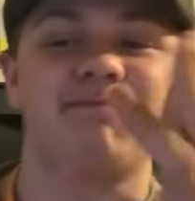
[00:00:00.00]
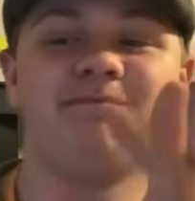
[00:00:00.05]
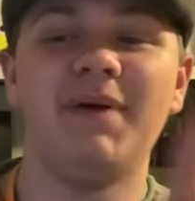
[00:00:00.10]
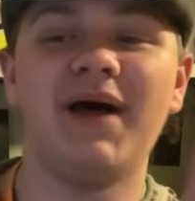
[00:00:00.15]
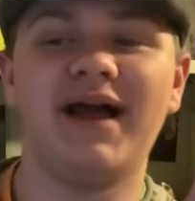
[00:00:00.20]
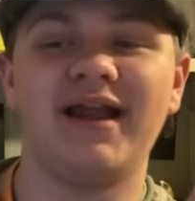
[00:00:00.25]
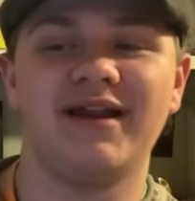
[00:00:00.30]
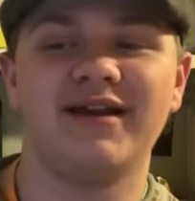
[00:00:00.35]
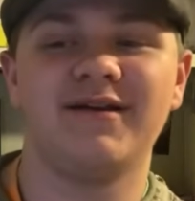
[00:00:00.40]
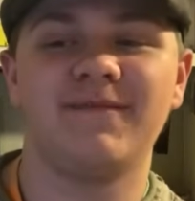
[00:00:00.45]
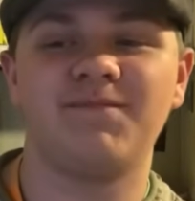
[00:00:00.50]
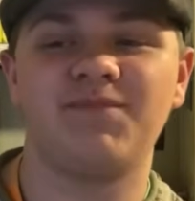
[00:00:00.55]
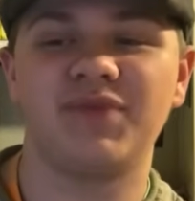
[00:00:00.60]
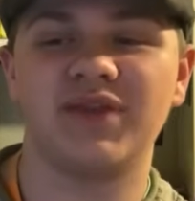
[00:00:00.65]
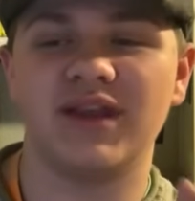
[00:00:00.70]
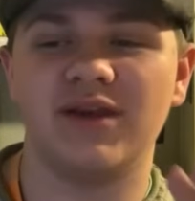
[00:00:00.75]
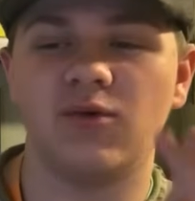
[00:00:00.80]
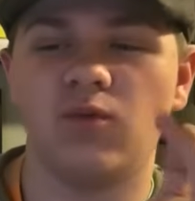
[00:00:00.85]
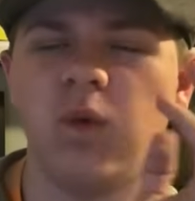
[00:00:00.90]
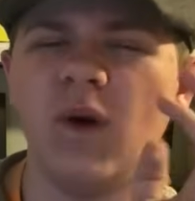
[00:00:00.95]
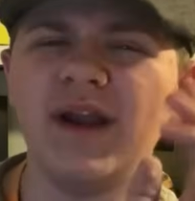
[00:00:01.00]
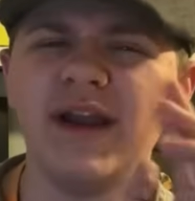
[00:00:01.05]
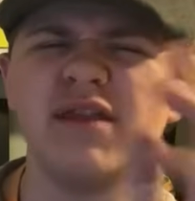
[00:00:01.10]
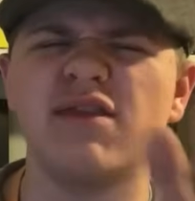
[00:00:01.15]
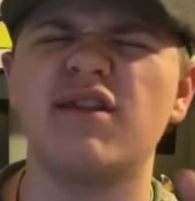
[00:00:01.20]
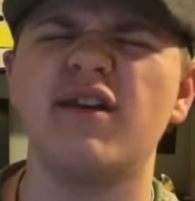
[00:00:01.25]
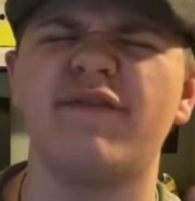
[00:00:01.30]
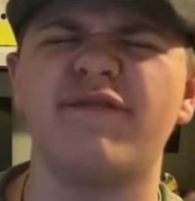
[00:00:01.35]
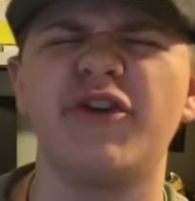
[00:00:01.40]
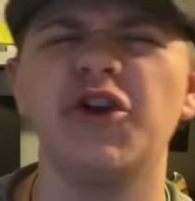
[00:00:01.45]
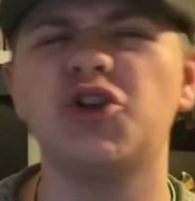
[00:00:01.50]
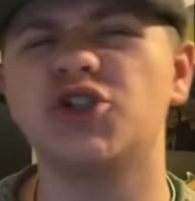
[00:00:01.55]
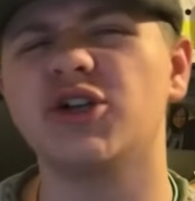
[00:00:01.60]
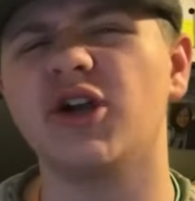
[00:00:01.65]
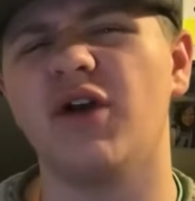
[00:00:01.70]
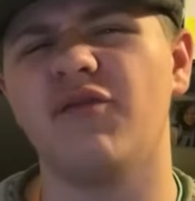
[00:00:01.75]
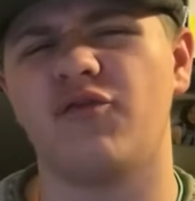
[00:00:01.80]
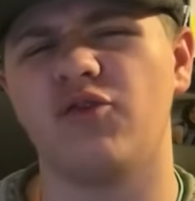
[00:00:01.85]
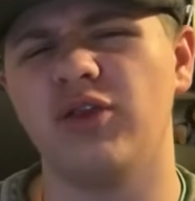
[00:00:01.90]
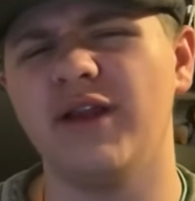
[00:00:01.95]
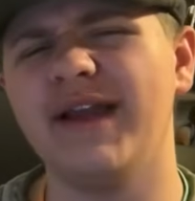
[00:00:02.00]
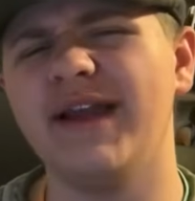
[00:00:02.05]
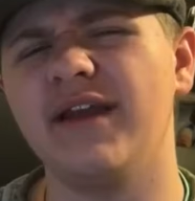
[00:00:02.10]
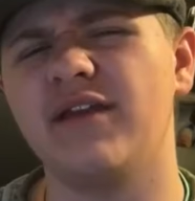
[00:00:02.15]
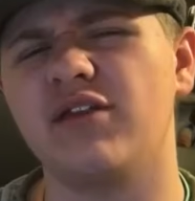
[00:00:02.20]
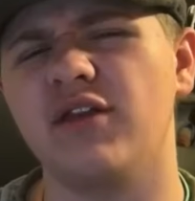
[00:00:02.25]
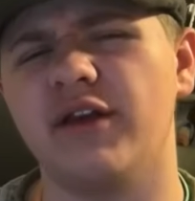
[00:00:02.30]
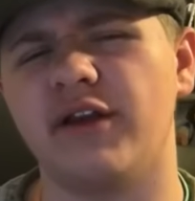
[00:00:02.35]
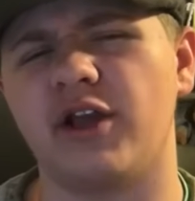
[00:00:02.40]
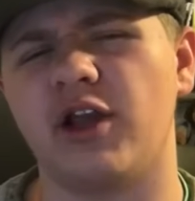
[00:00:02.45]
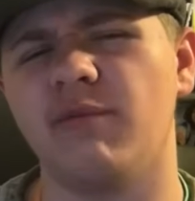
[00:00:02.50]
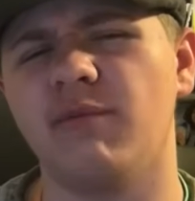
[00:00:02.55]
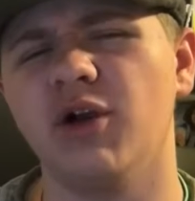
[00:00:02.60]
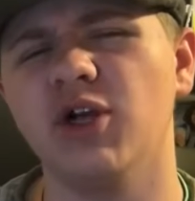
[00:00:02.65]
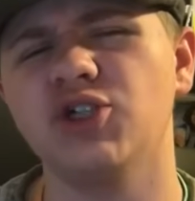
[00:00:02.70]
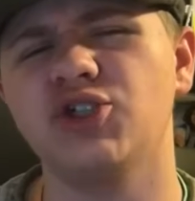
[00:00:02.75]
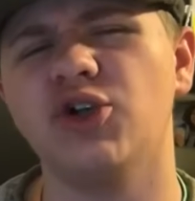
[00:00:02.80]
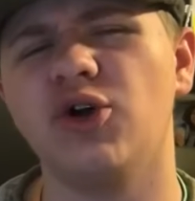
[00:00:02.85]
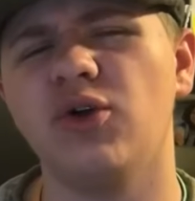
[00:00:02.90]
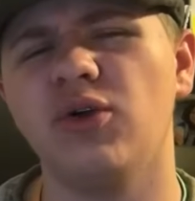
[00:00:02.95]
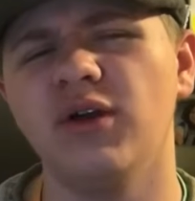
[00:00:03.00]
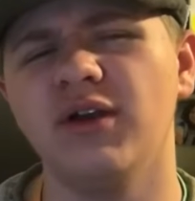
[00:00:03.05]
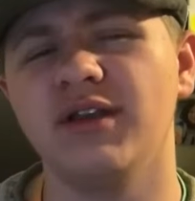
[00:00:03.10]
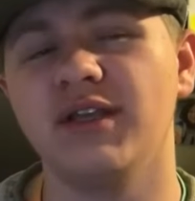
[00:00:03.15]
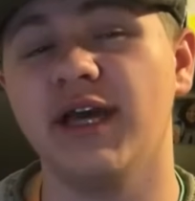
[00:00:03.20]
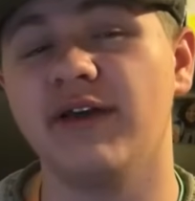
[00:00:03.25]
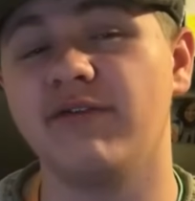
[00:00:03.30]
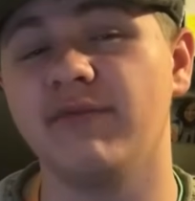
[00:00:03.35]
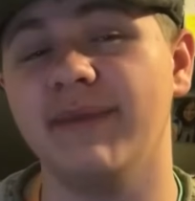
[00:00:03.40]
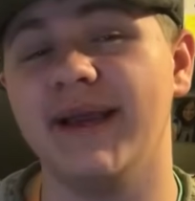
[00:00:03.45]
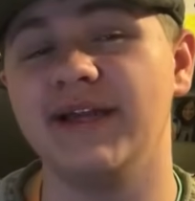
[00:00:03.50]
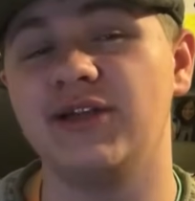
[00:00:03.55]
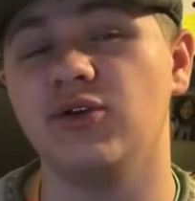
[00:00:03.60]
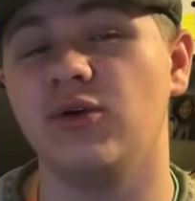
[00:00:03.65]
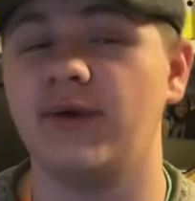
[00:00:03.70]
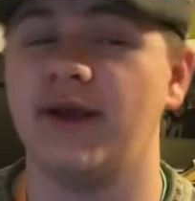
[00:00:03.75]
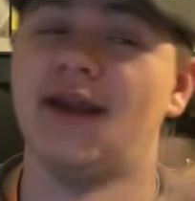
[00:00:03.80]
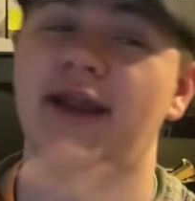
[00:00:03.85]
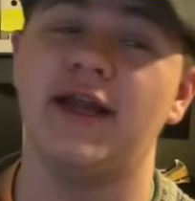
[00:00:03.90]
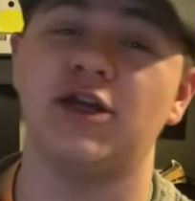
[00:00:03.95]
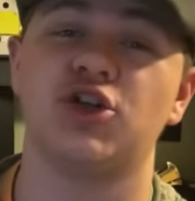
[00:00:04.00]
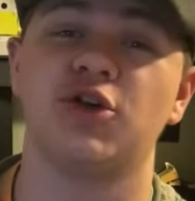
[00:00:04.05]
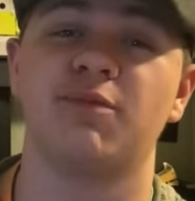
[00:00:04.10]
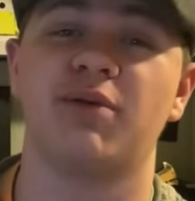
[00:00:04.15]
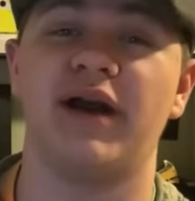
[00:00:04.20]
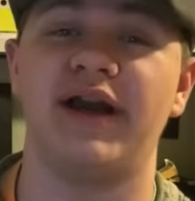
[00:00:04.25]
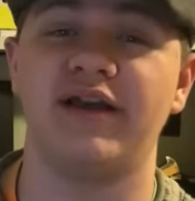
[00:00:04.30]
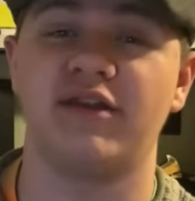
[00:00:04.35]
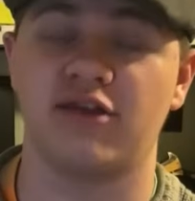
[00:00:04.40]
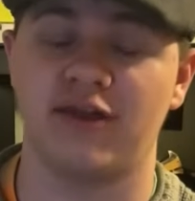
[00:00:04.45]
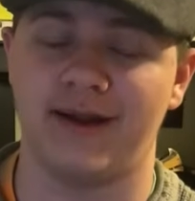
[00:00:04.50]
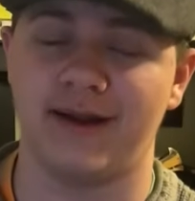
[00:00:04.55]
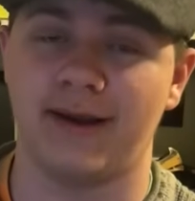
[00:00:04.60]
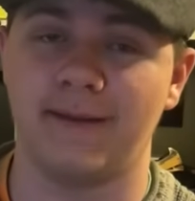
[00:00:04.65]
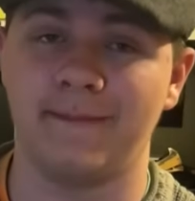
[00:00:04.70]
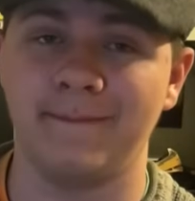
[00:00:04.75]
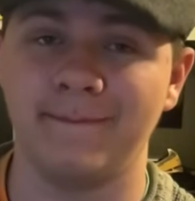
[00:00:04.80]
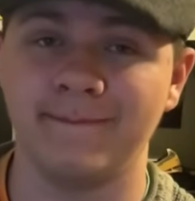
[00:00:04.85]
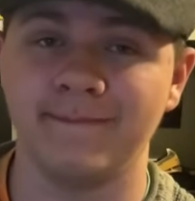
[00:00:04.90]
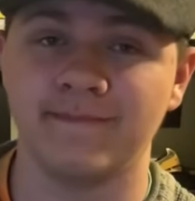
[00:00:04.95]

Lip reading: but what is the future of Linux in a commercial, governmental, and enterprise setting?